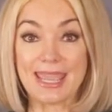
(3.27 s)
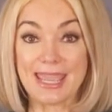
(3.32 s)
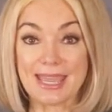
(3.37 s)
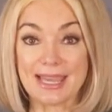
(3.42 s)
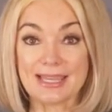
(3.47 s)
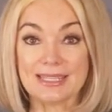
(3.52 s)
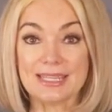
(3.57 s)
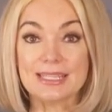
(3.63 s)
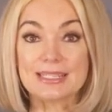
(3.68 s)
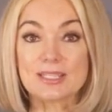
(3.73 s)

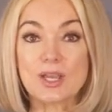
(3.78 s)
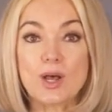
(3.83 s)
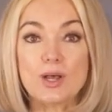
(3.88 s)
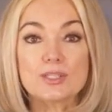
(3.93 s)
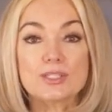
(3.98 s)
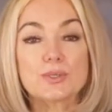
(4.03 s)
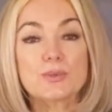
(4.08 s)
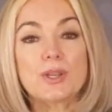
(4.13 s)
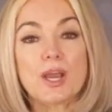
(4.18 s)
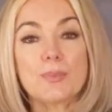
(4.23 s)
and it's
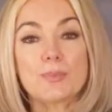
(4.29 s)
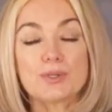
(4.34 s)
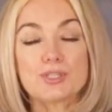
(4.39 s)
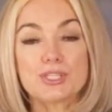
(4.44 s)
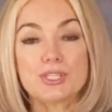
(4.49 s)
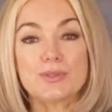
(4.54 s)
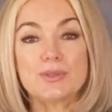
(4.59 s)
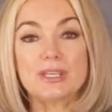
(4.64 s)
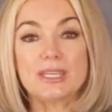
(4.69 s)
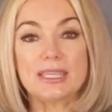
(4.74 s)
also an
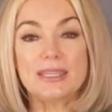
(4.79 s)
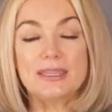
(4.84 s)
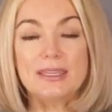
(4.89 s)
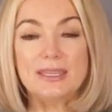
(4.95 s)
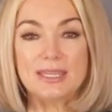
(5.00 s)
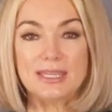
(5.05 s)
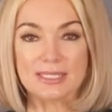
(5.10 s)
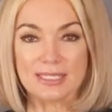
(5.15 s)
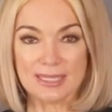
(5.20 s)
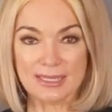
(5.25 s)
opportunity
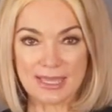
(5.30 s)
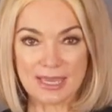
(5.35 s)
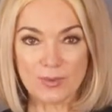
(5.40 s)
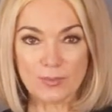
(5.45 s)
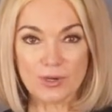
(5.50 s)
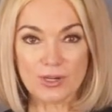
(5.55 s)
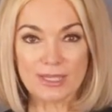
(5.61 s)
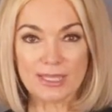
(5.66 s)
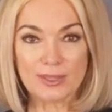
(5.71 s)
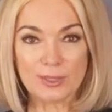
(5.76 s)
to
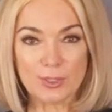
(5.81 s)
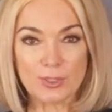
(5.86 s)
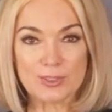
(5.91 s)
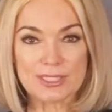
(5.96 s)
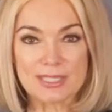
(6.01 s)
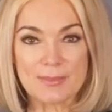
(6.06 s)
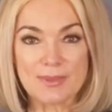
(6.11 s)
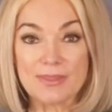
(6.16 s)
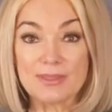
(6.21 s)
network and learn some